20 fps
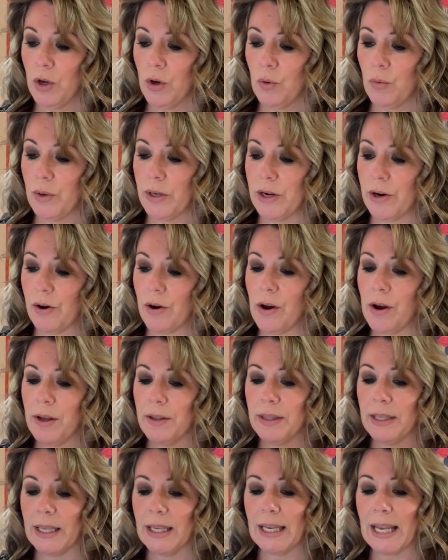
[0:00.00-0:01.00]
We are on
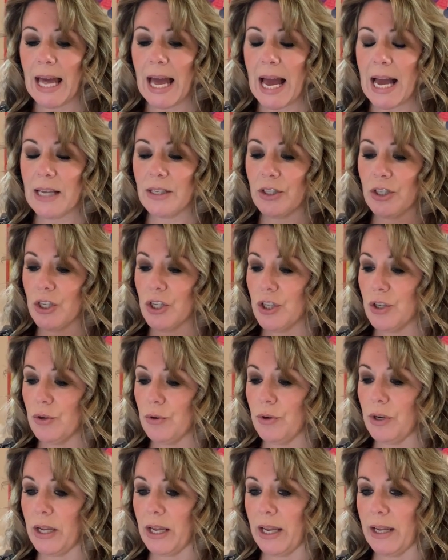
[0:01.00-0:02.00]
the last
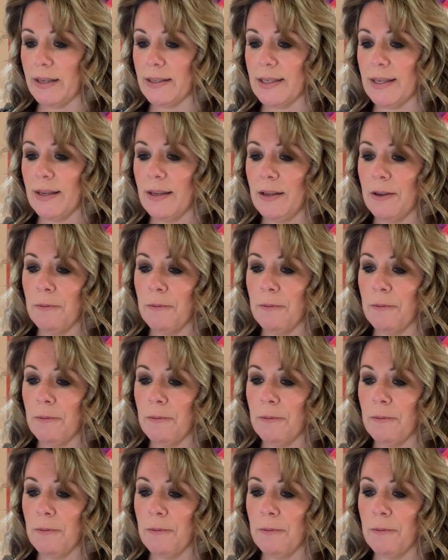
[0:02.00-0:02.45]
unit,